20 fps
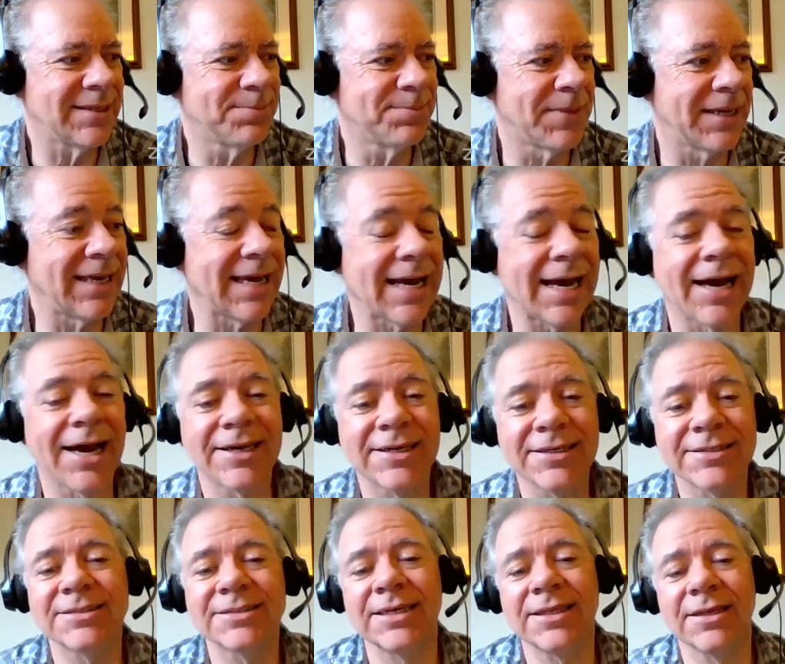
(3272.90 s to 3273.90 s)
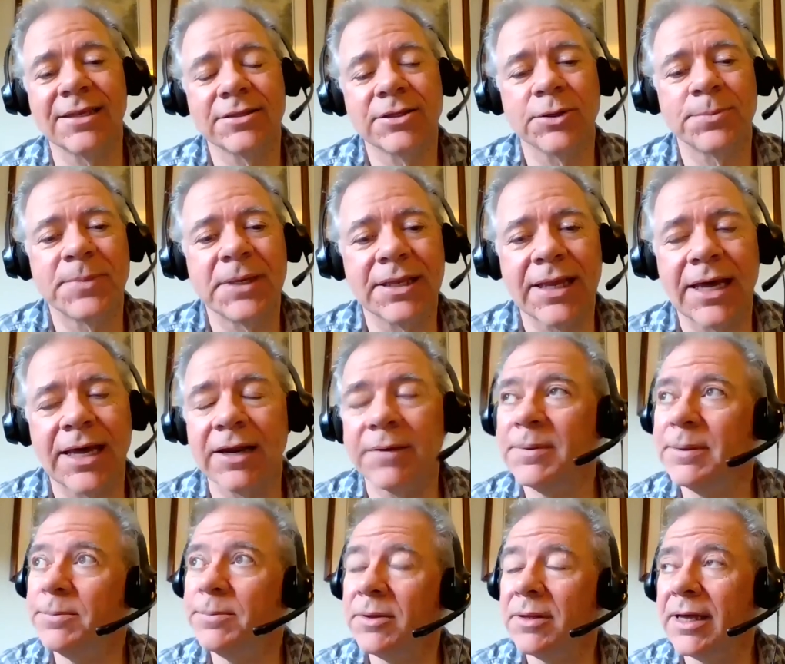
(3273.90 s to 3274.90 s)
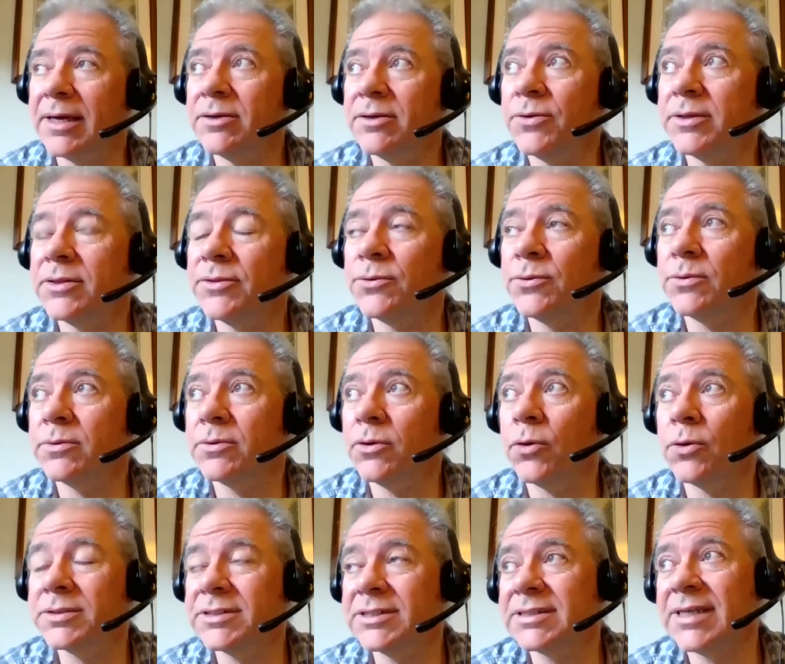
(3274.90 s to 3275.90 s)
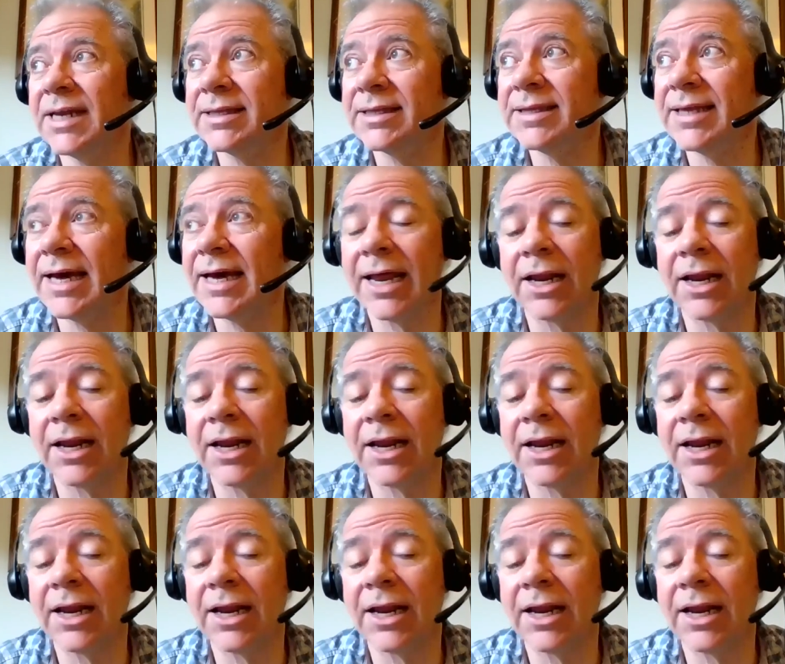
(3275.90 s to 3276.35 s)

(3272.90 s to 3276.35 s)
But yeah, I could see that there'd be a lot of people like going through courses like that.